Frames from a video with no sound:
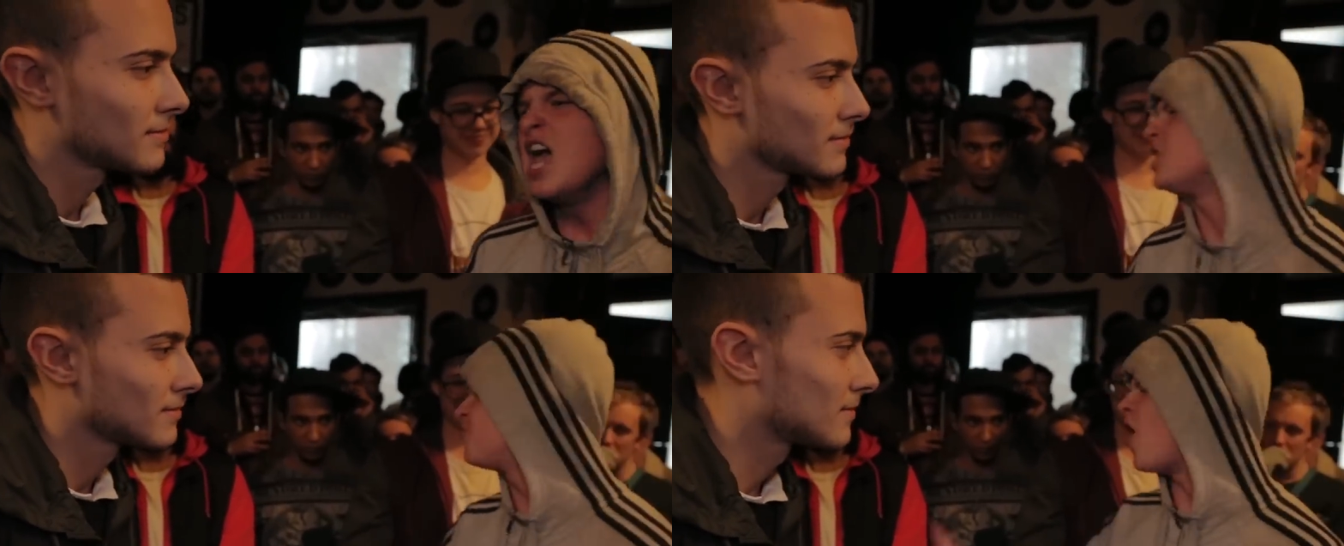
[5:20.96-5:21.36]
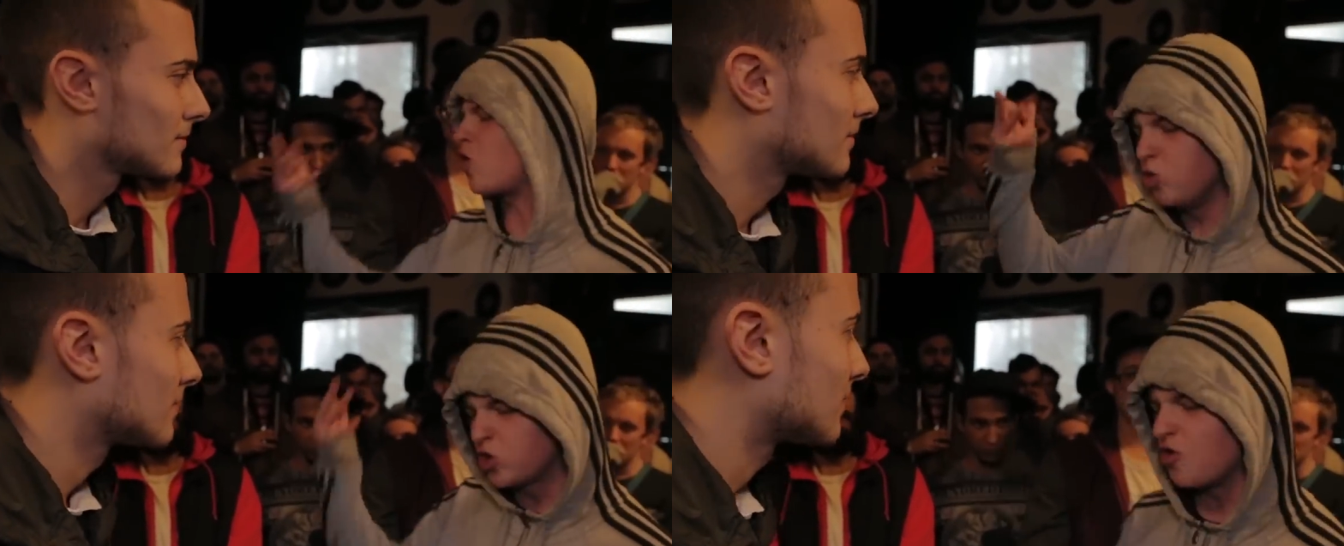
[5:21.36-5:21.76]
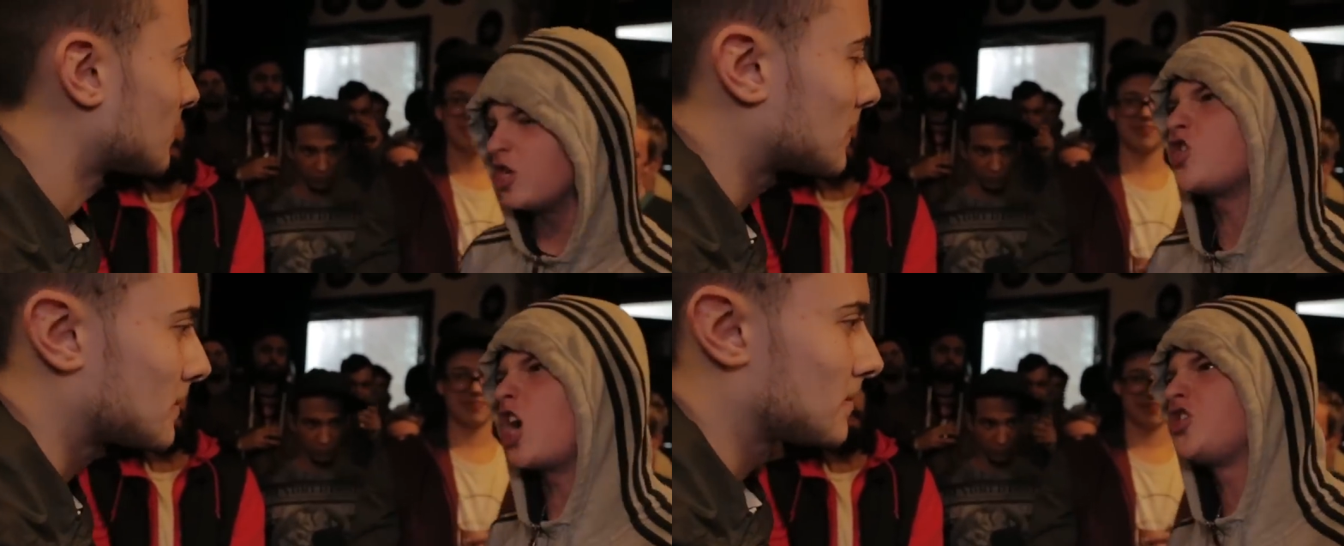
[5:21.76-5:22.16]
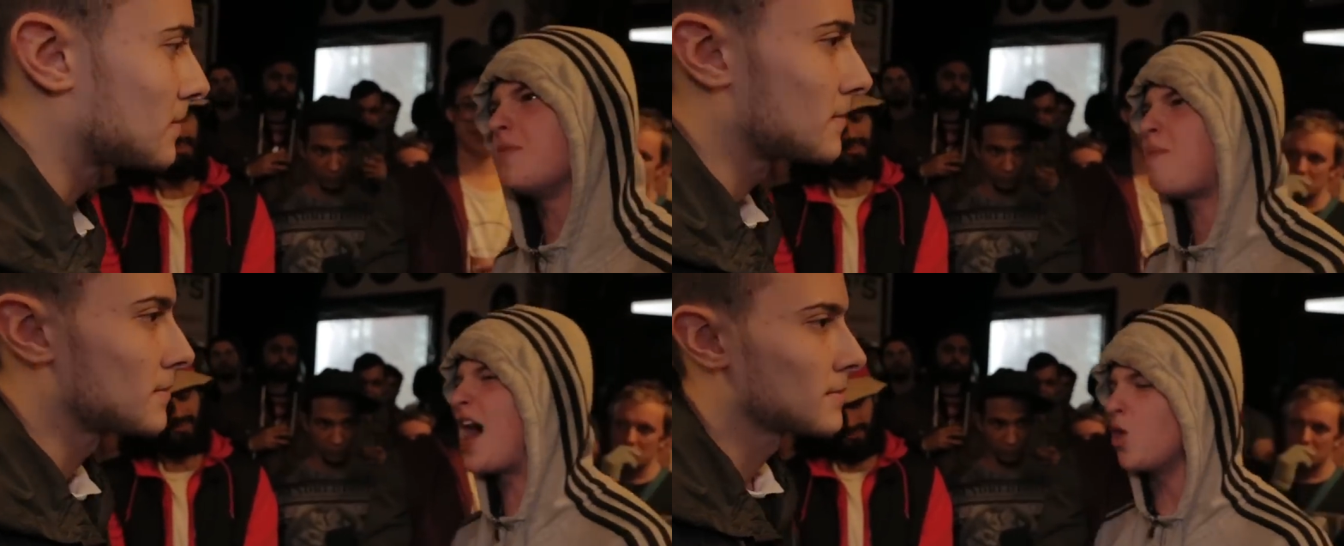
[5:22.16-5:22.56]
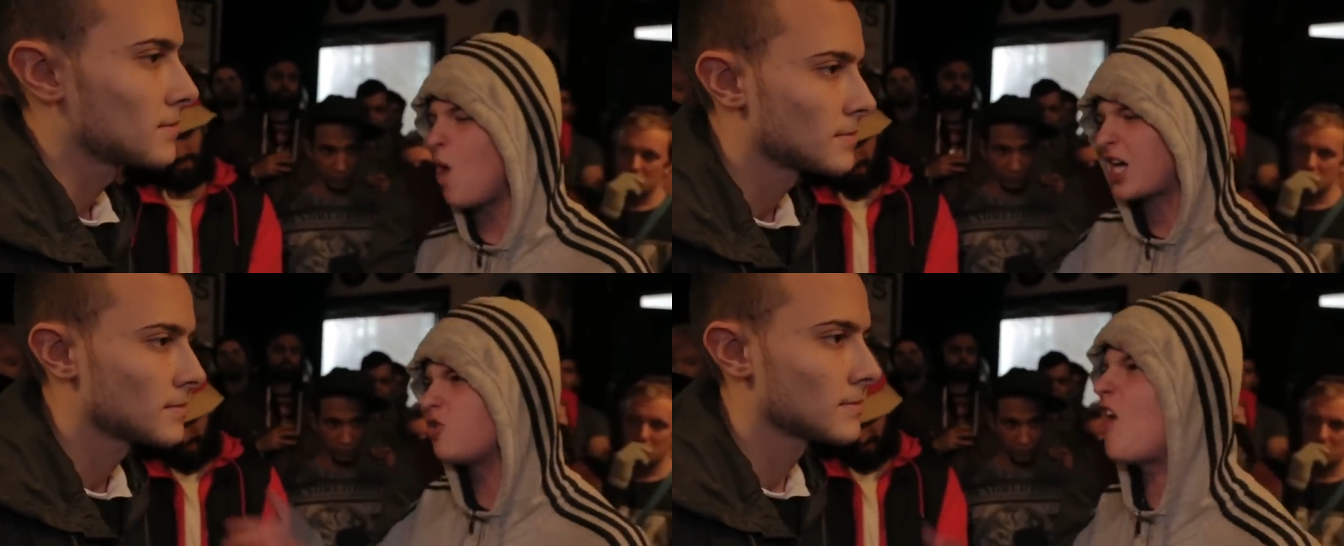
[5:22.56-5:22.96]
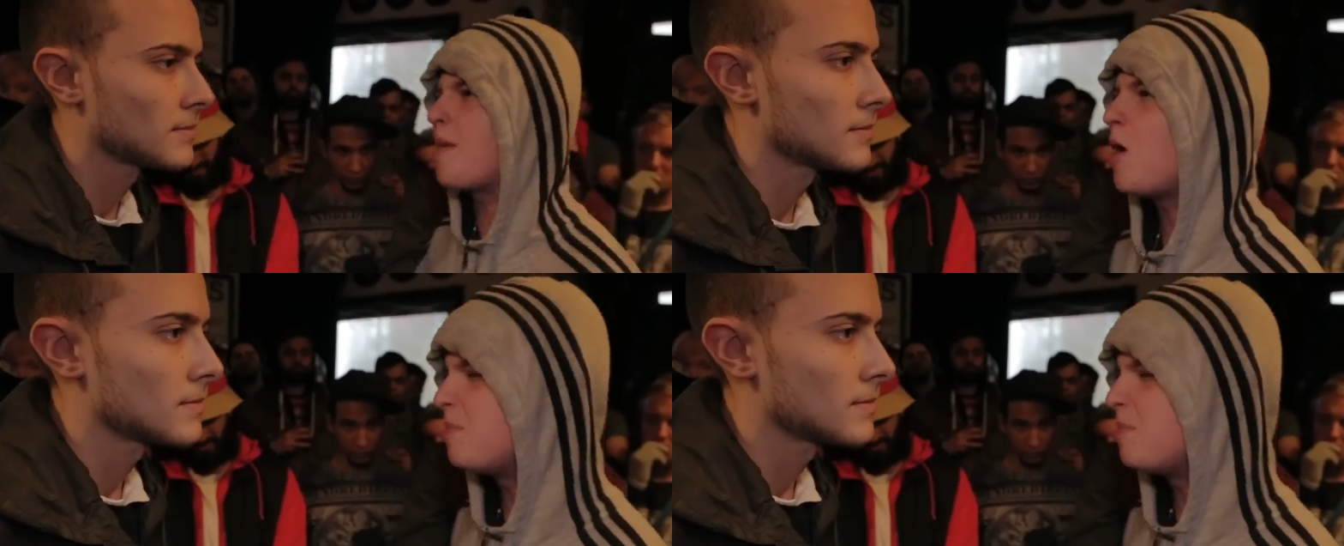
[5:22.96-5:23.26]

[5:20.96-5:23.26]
Speaker 1: It's fuck who's on the judging panel. I could wrap